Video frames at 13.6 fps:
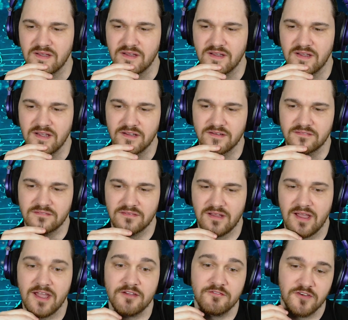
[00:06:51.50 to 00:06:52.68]
Uh,
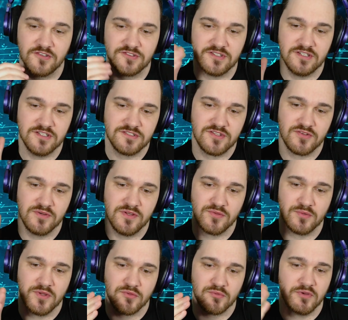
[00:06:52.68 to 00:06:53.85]
I felt it as
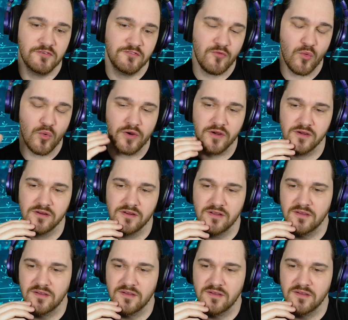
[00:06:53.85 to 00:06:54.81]
3334.